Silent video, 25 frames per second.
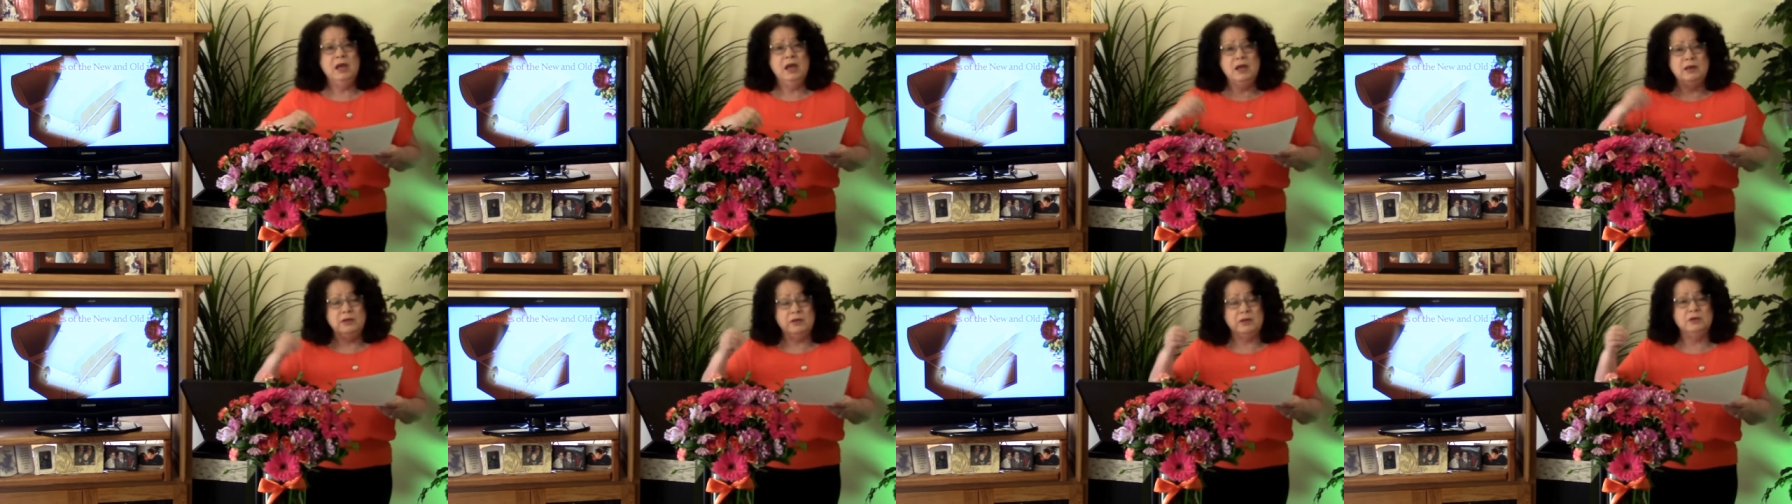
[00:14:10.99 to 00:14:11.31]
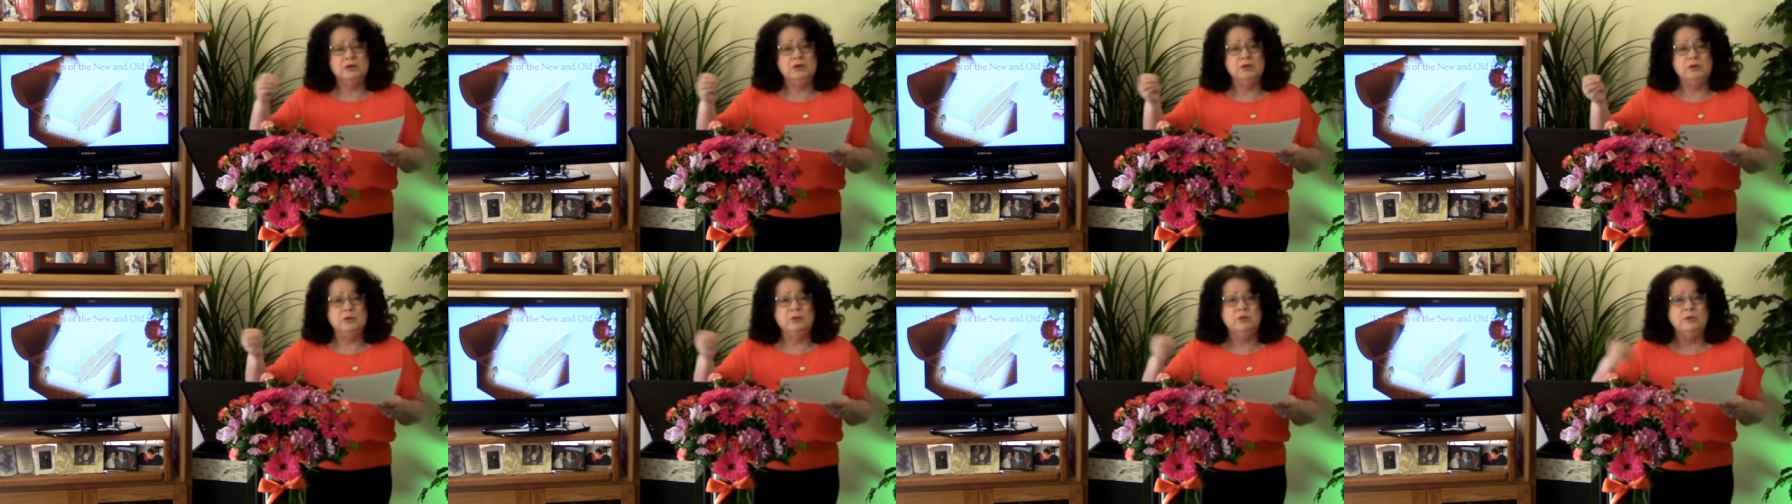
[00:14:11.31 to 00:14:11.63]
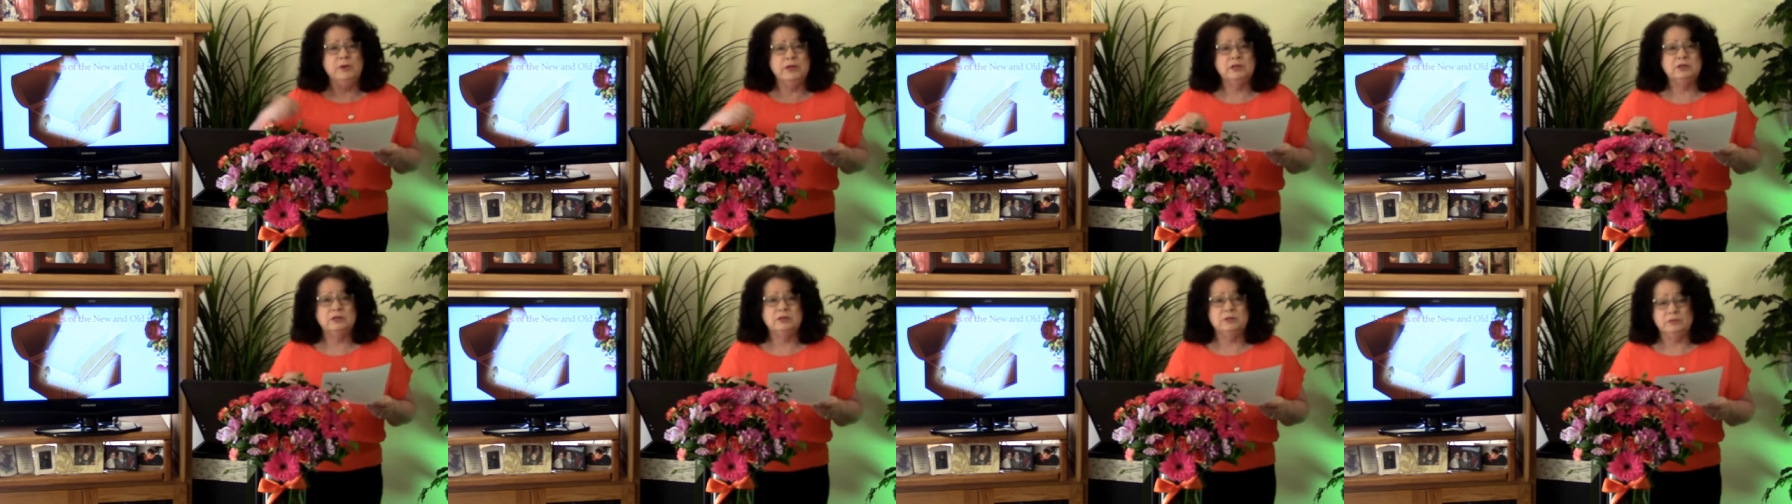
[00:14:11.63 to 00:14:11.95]
and the New
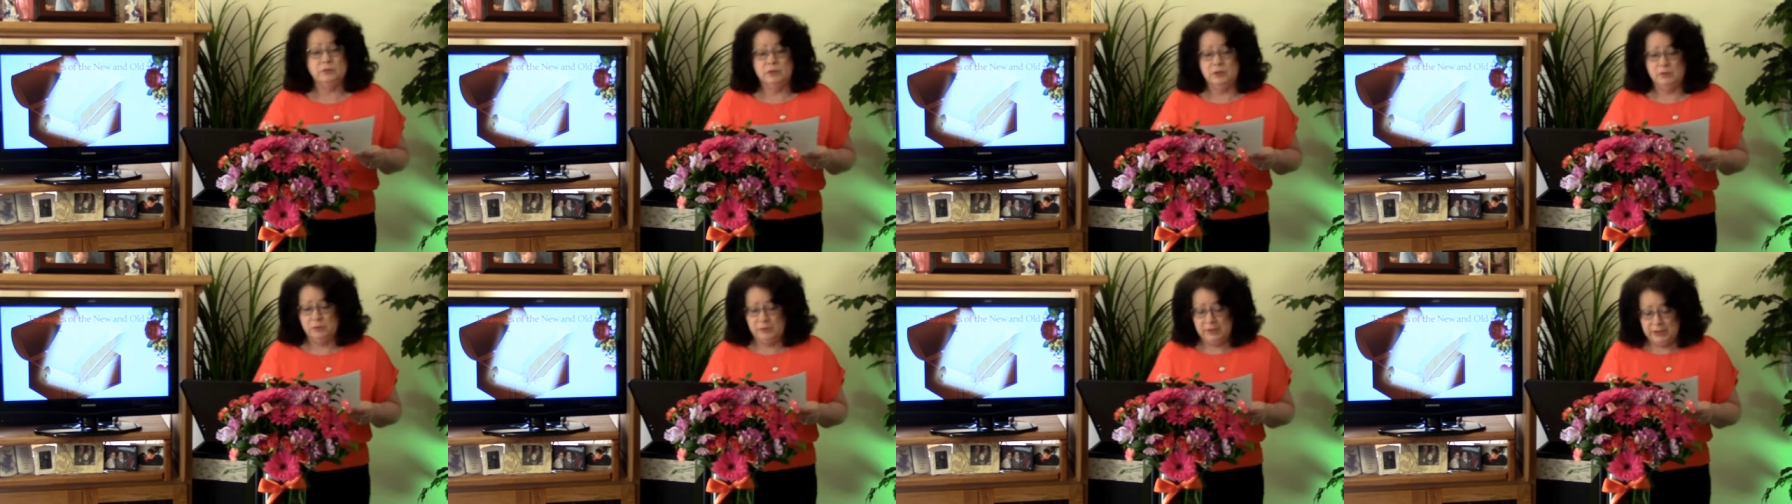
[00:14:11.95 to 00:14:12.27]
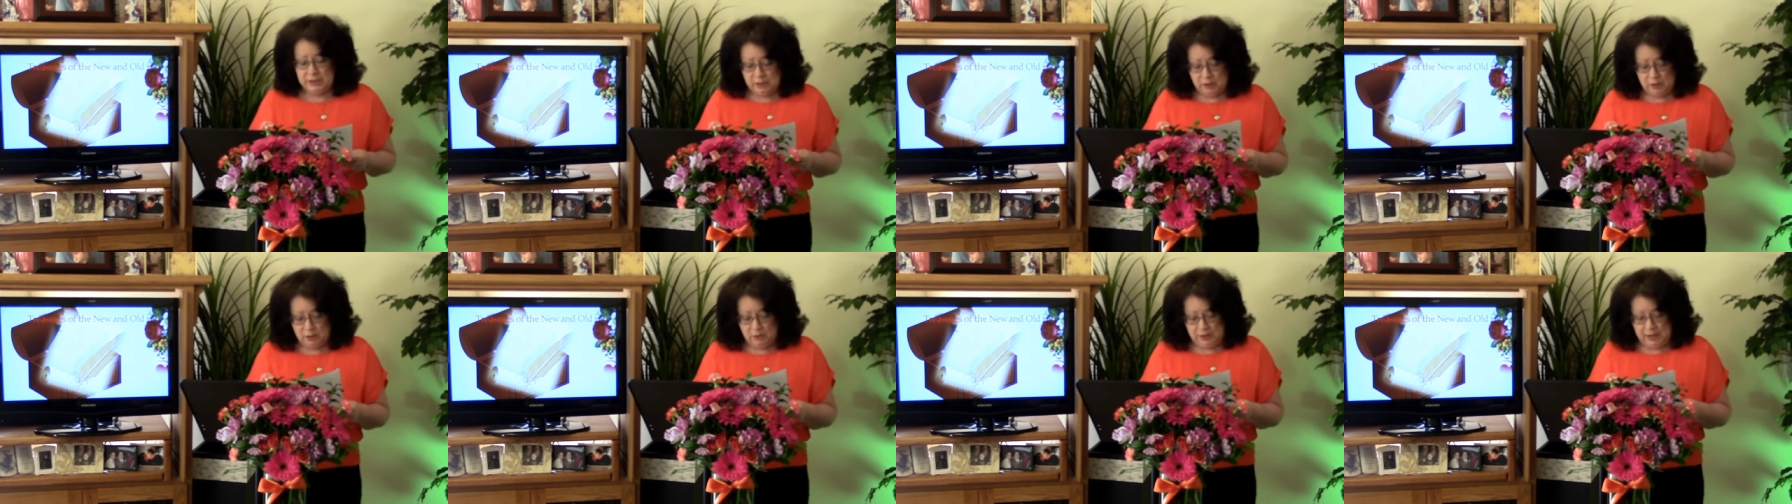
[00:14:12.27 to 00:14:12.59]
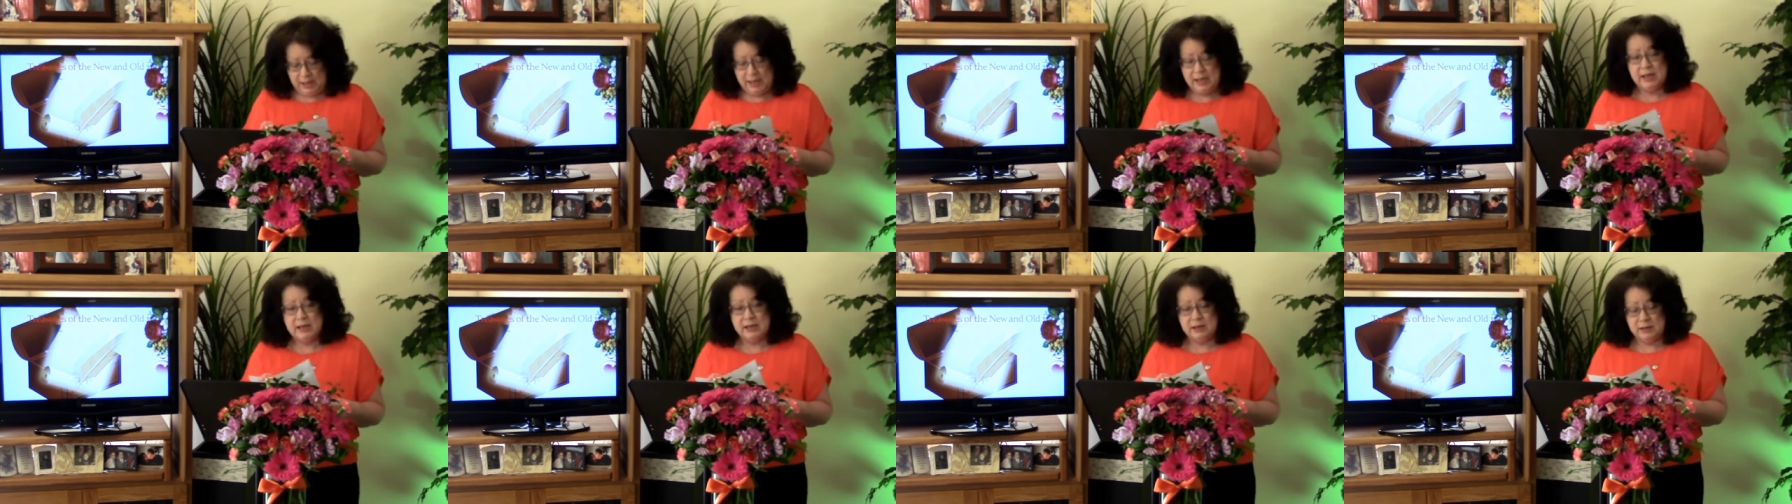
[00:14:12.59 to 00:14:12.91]
which we know
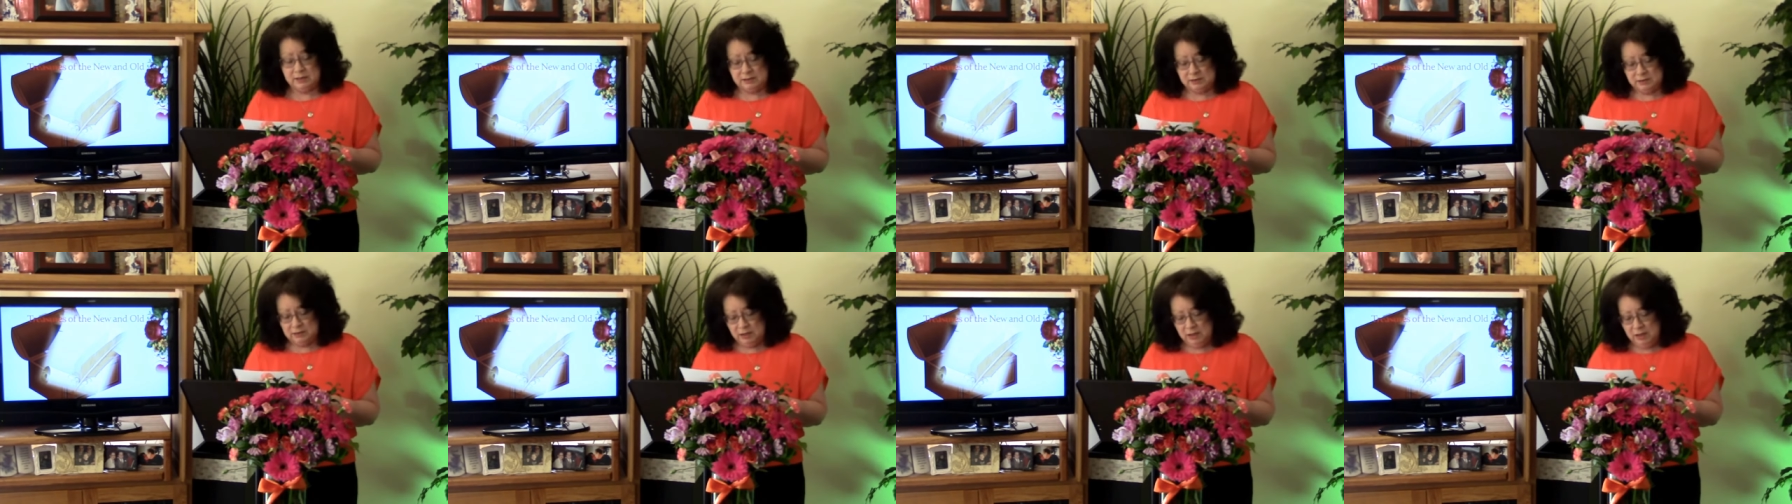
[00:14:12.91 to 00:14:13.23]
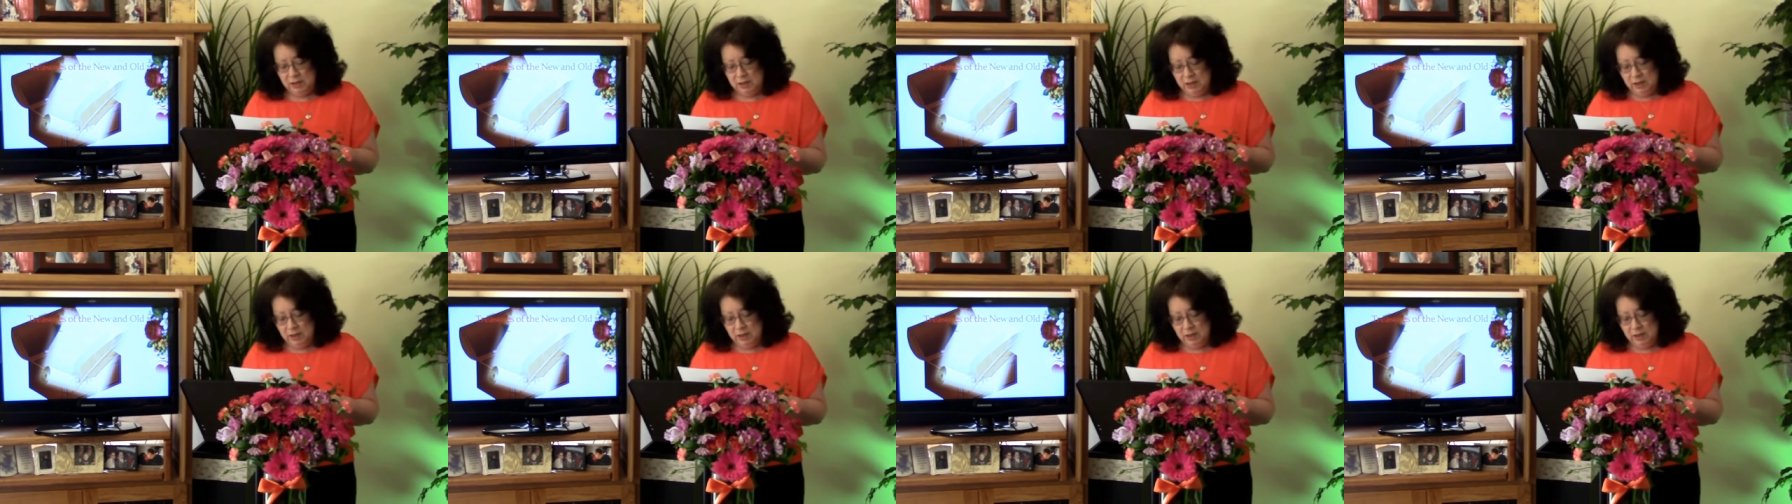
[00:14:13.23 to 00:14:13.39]
as